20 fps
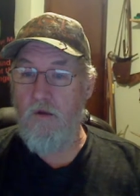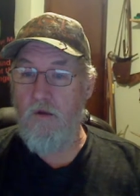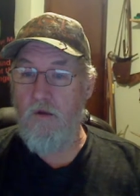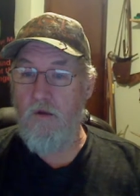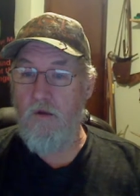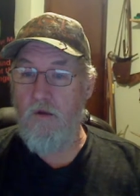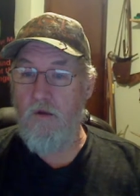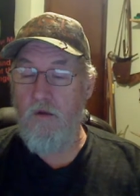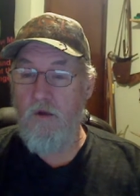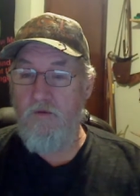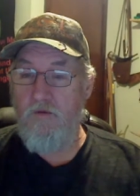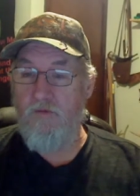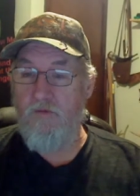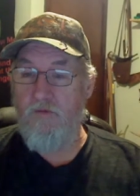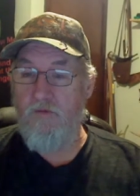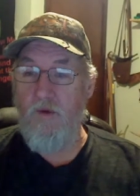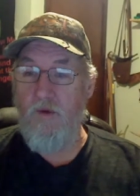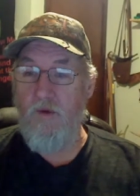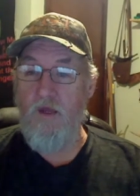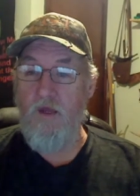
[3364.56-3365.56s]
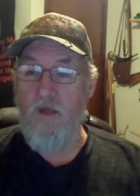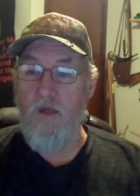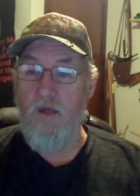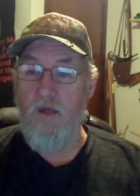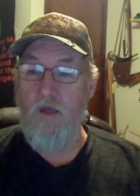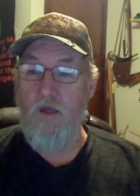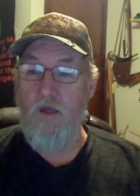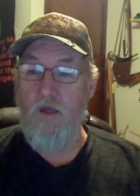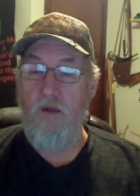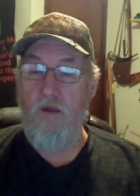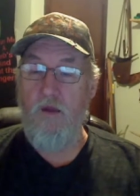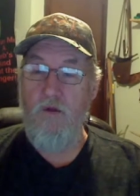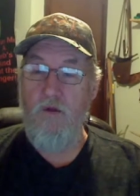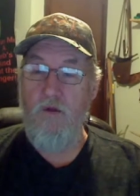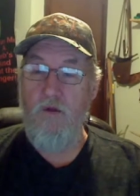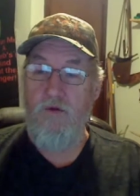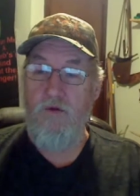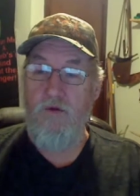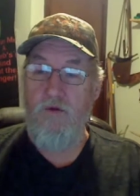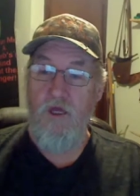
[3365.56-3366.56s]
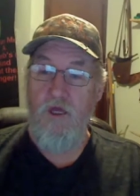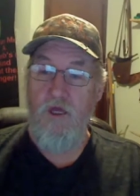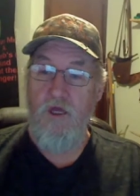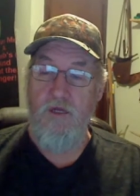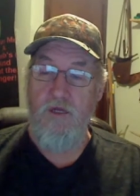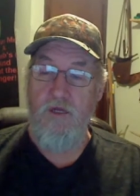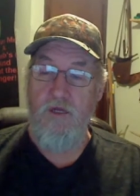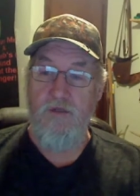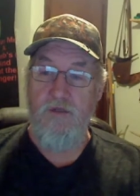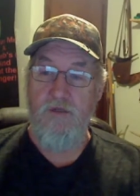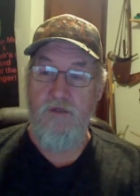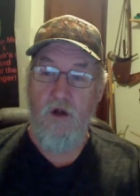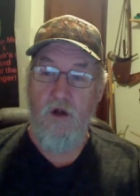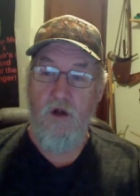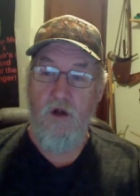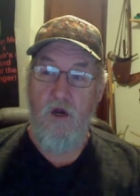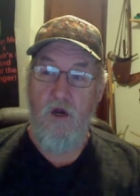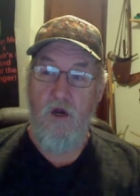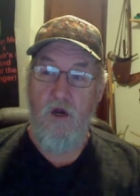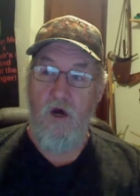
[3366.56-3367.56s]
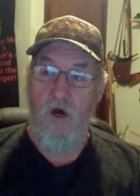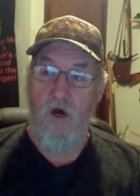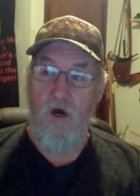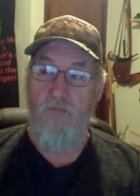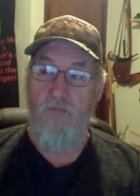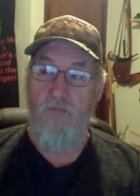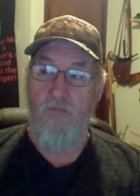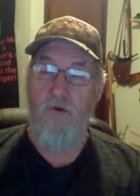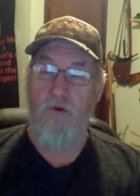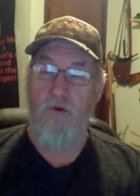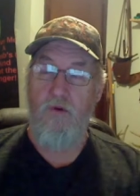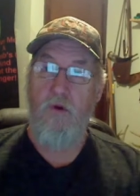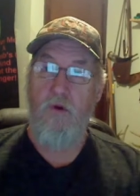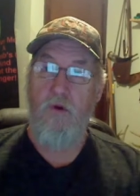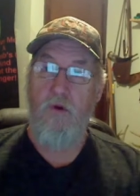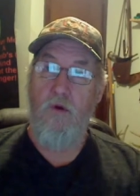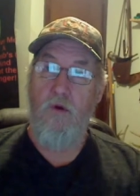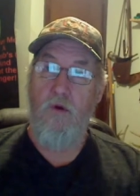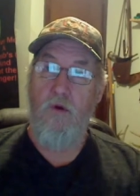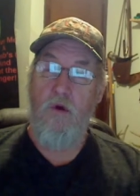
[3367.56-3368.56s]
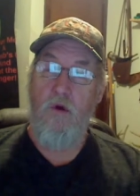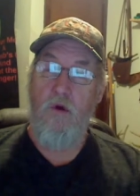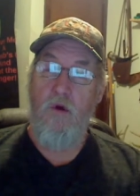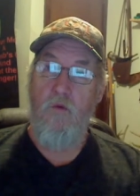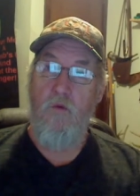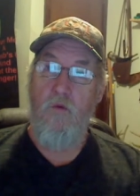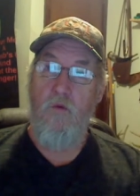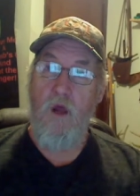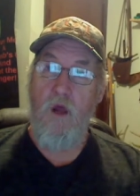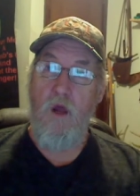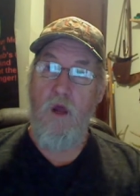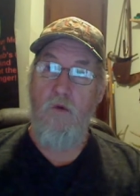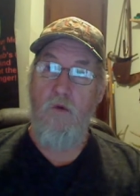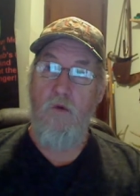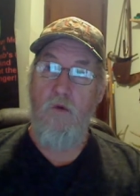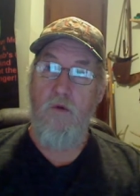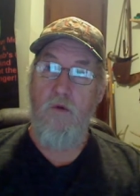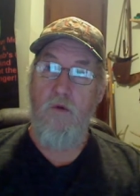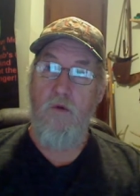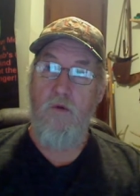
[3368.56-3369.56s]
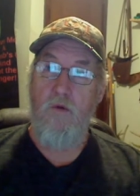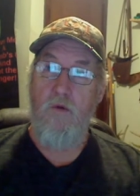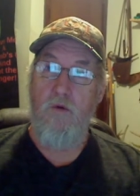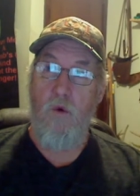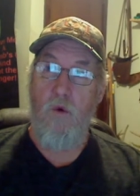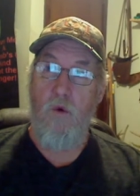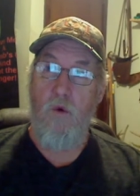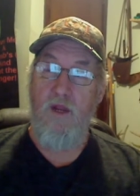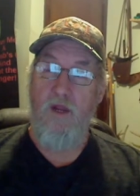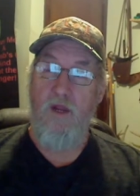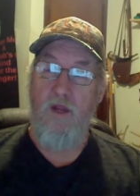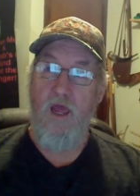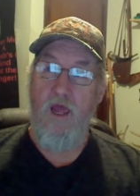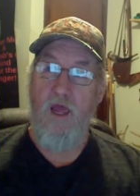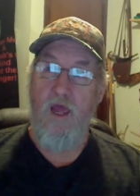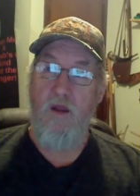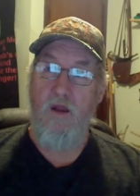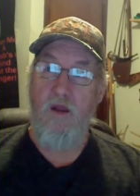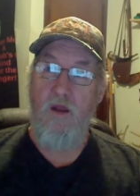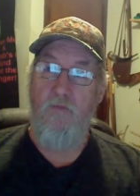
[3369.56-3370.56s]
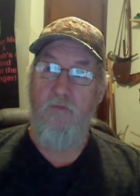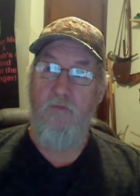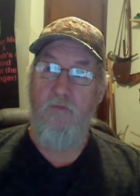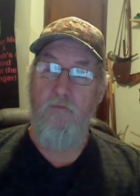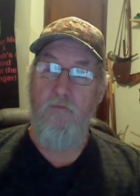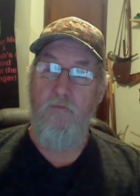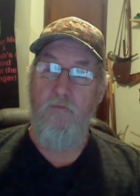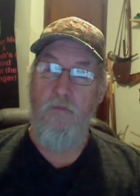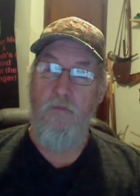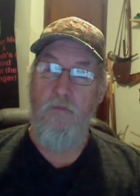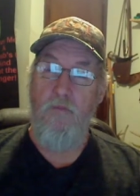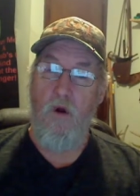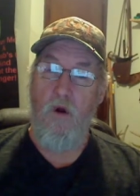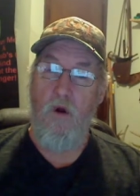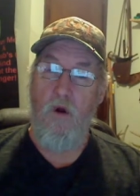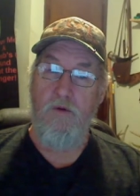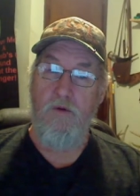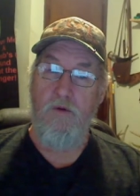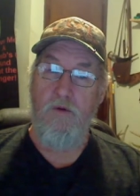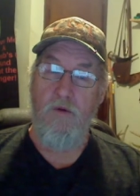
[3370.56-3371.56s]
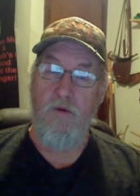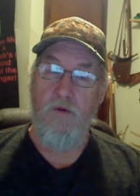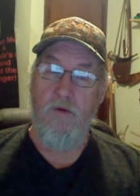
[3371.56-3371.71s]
Jeff, we usually start up around toward the end of March.